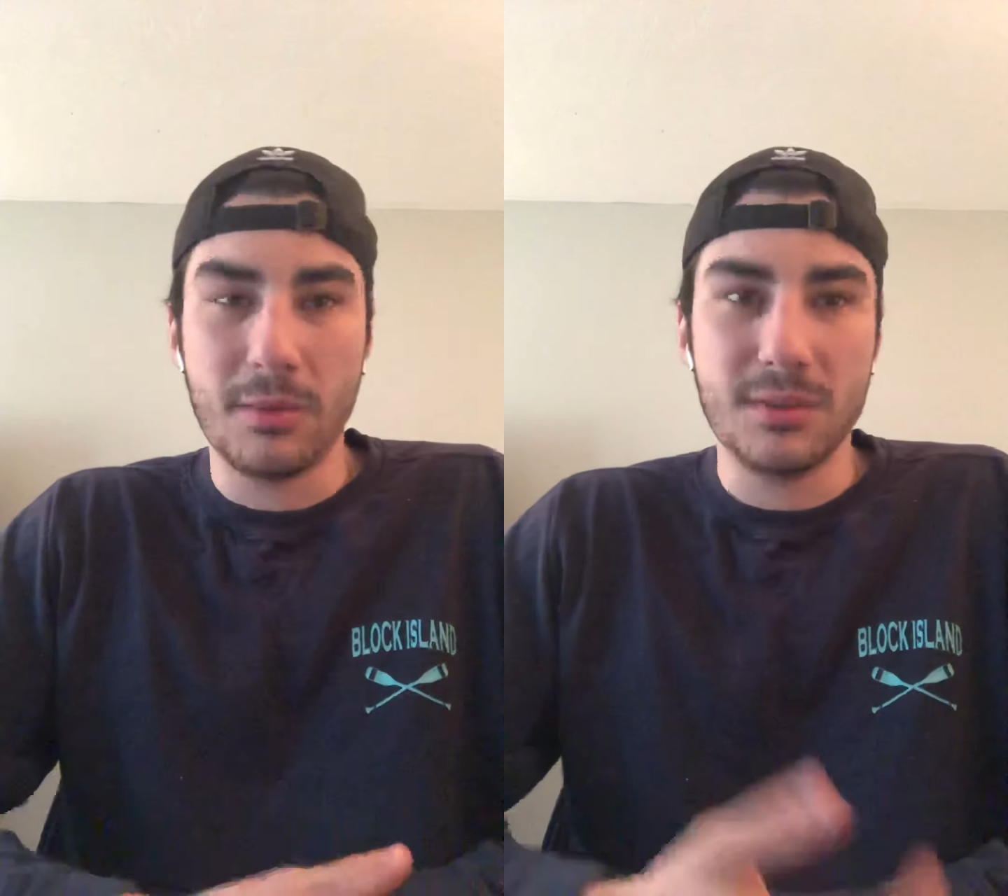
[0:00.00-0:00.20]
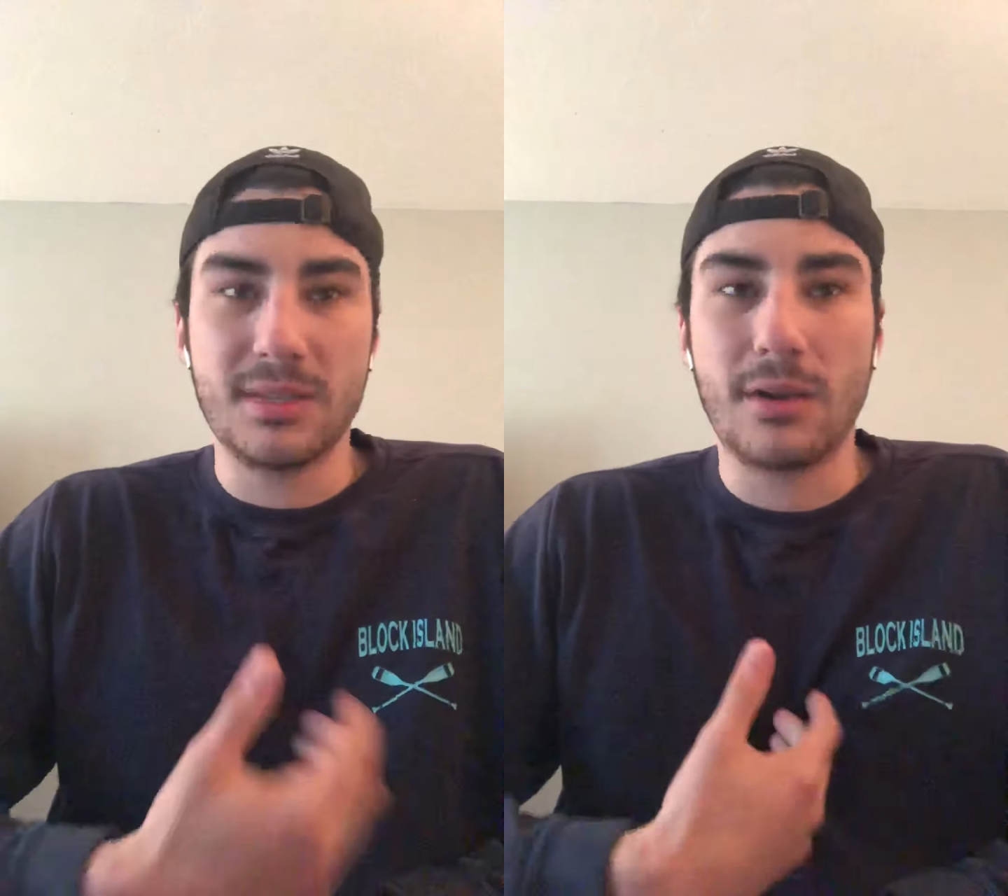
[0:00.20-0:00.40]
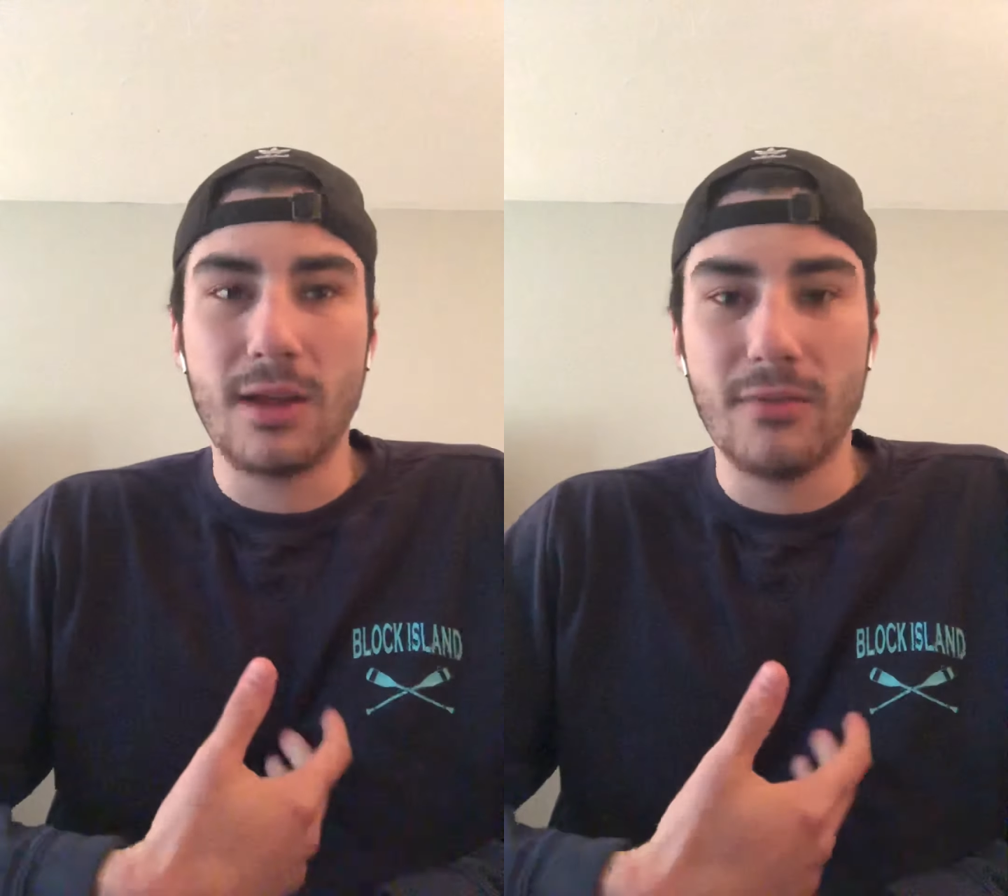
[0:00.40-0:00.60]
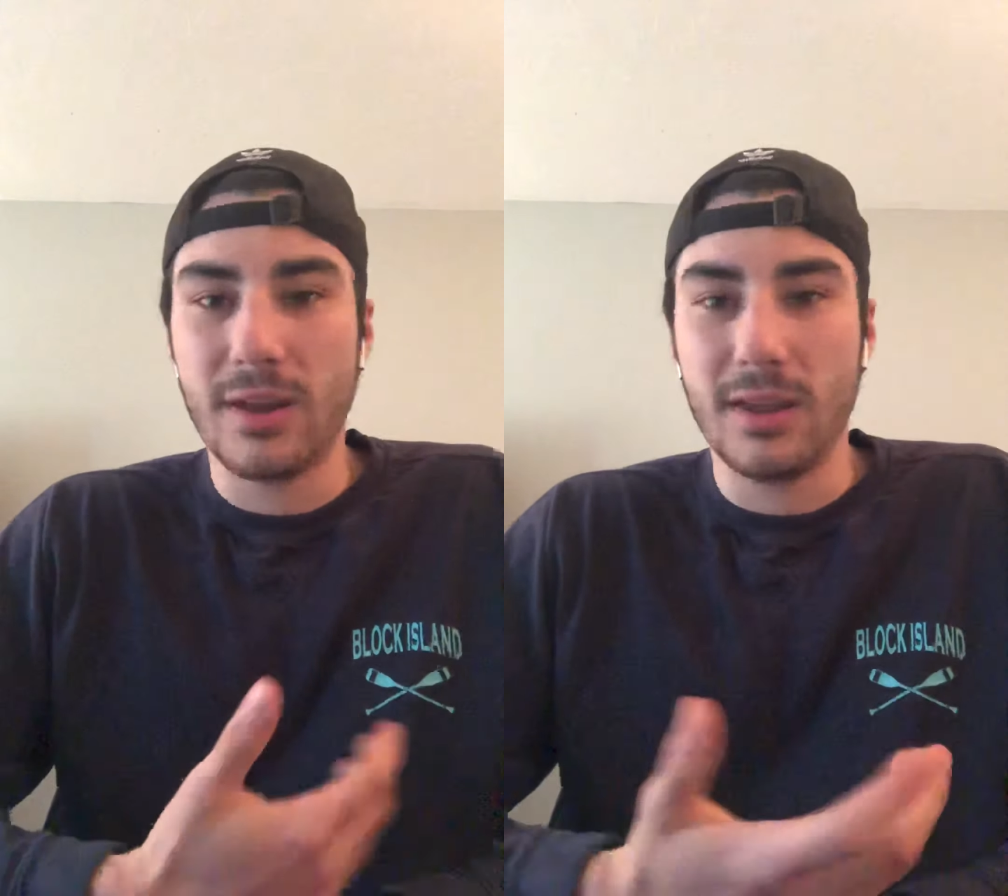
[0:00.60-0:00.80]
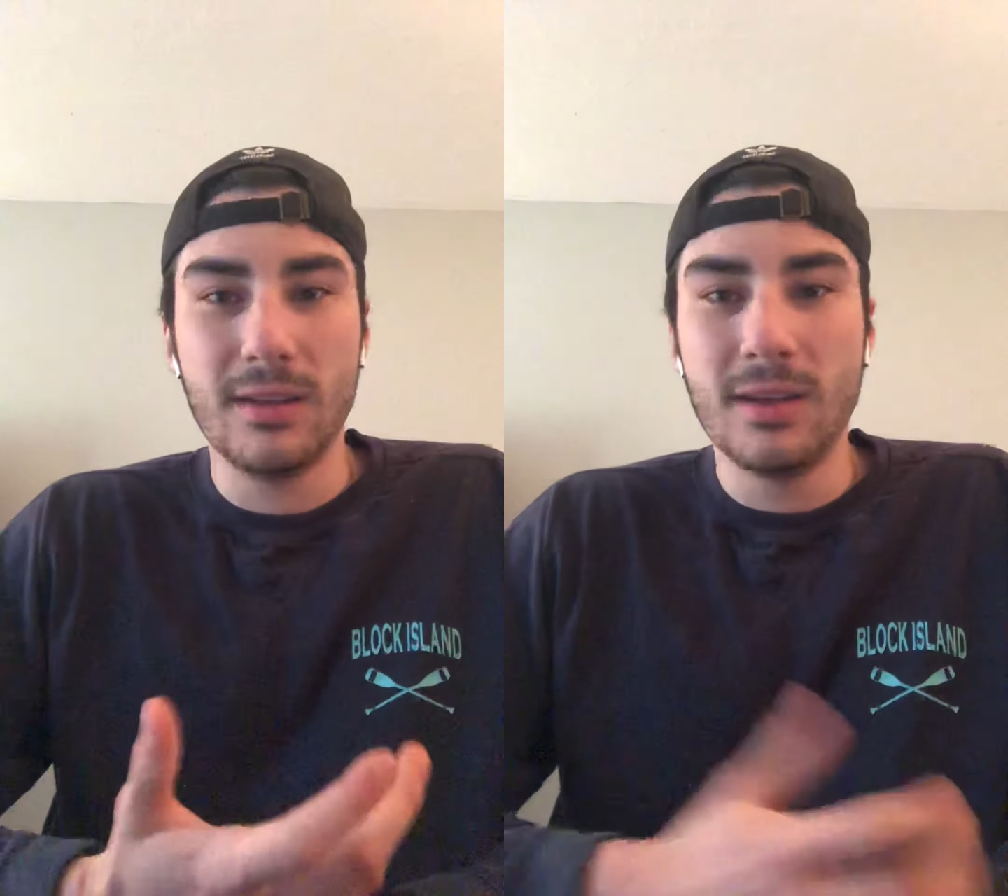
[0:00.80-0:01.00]
them since I don't have
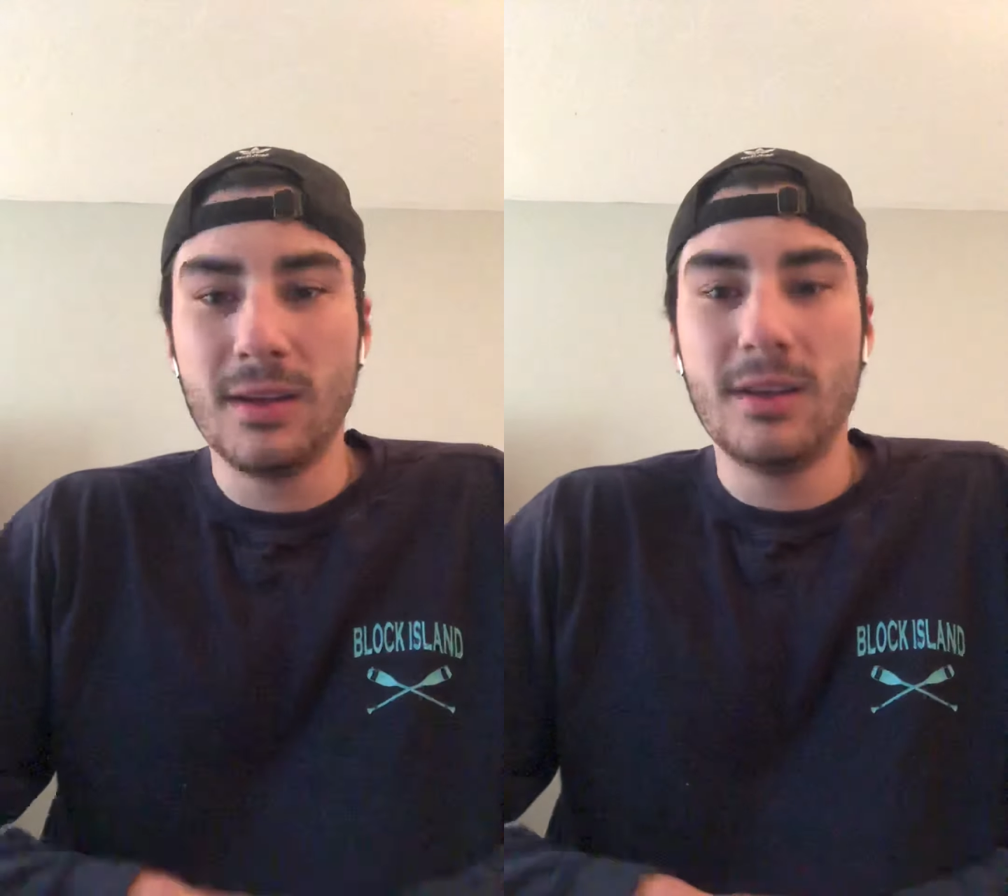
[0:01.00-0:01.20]
any